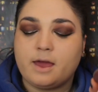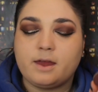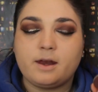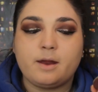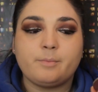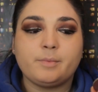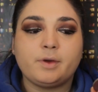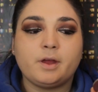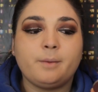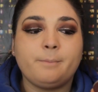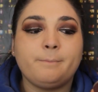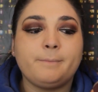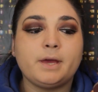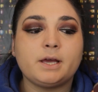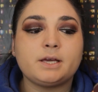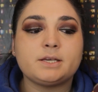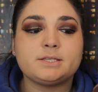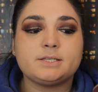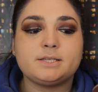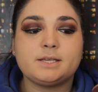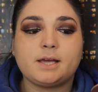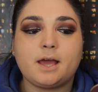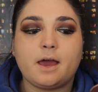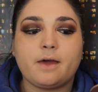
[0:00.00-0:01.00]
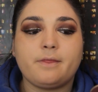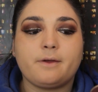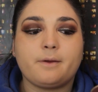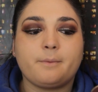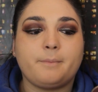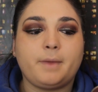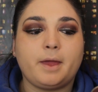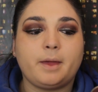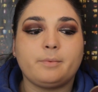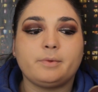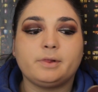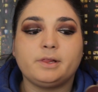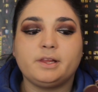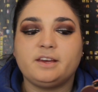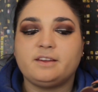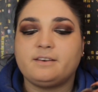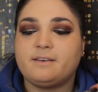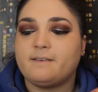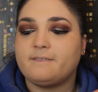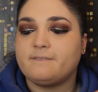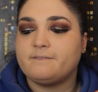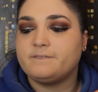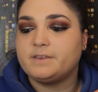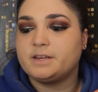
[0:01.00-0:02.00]
And I'm going to mix together
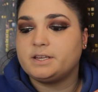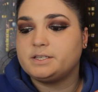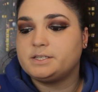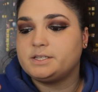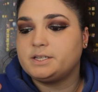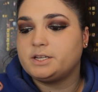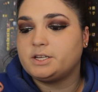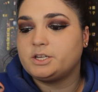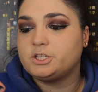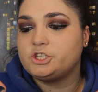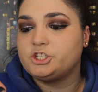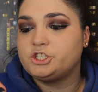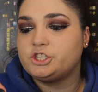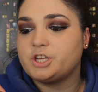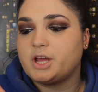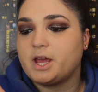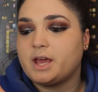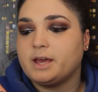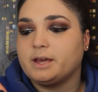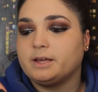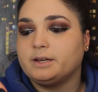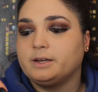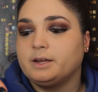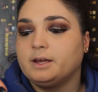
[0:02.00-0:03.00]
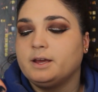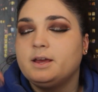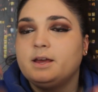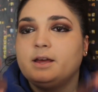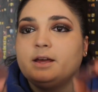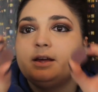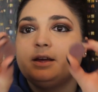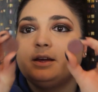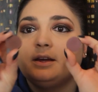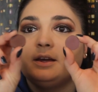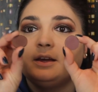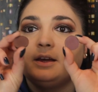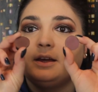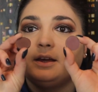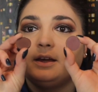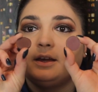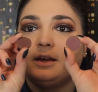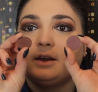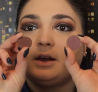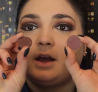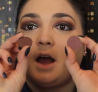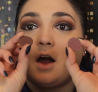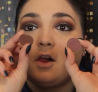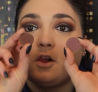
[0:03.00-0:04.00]
Maybelline Vintage and
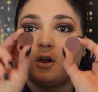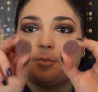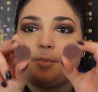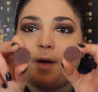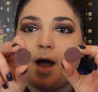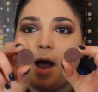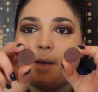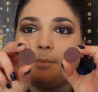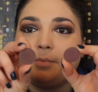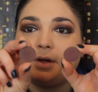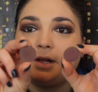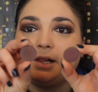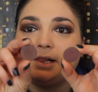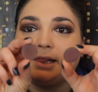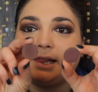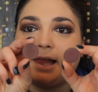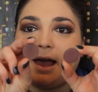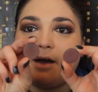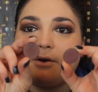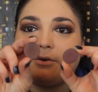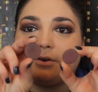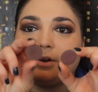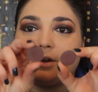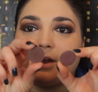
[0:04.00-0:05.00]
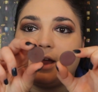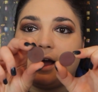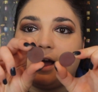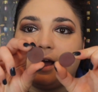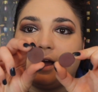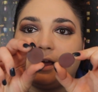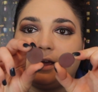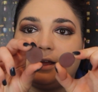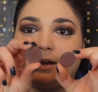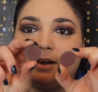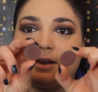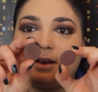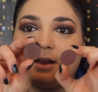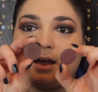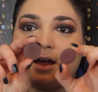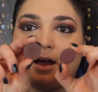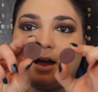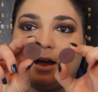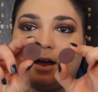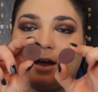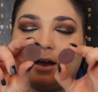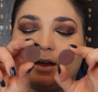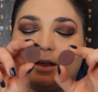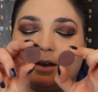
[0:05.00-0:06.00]
ColourPop Cloud 9
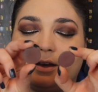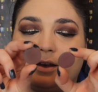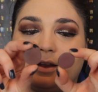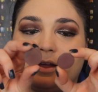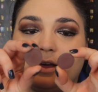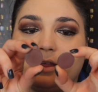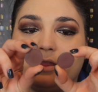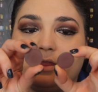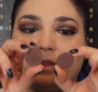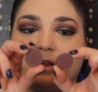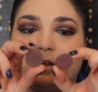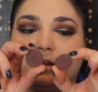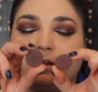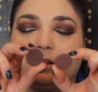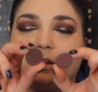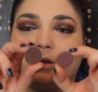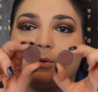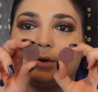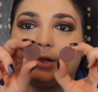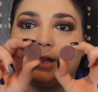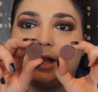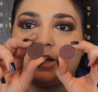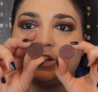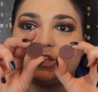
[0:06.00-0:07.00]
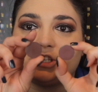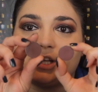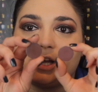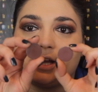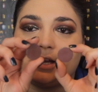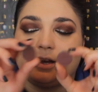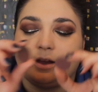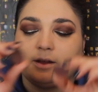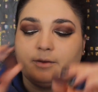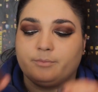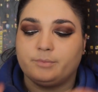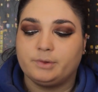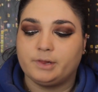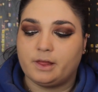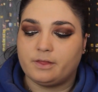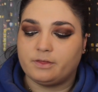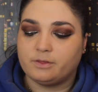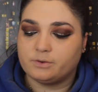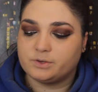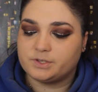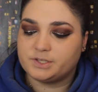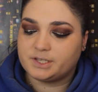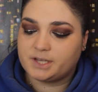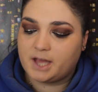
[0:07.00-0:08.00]
on the lower lash line and
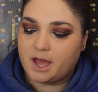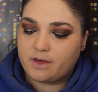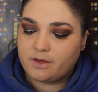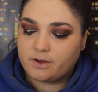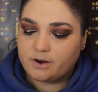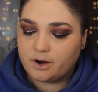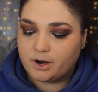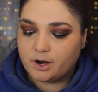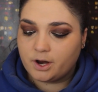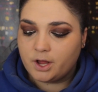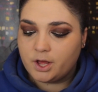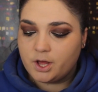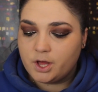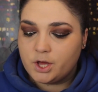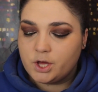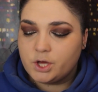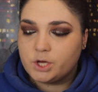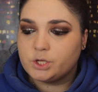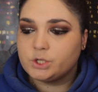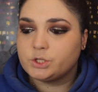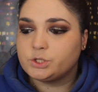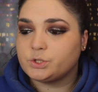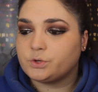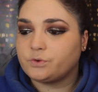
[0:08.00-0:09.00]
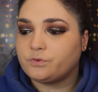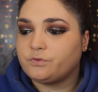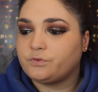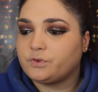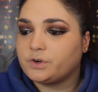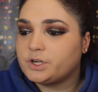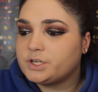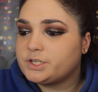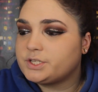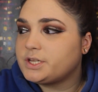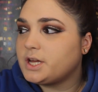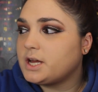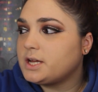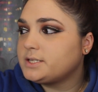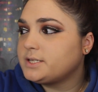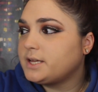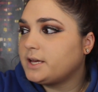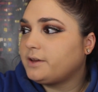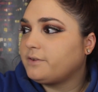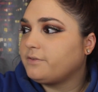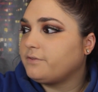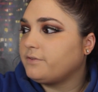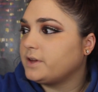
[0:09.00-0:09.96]
blend those together. So first, I'll take